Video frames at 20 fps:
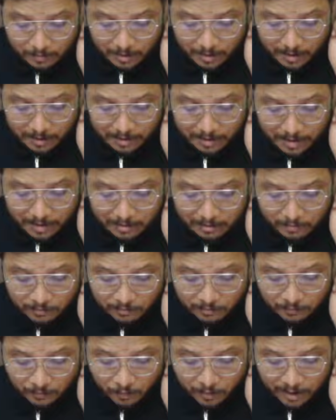and then
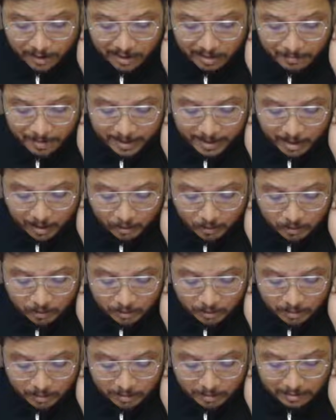40 dB down.
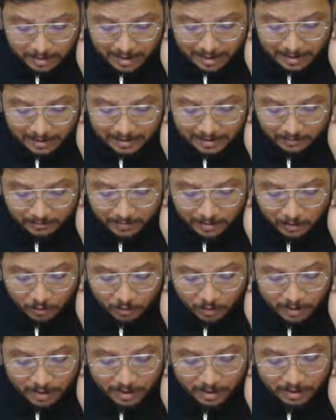That is somewhere
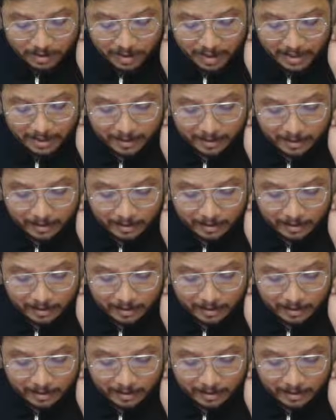over here, right?